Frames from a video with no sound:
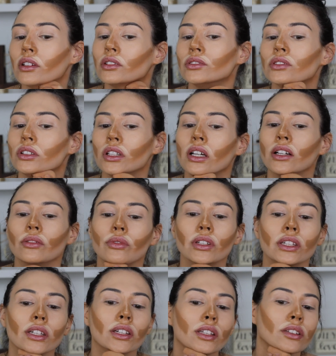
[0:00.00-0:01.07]
there's a lot of
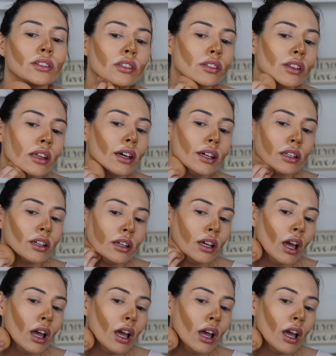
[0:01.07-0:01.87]
weekends that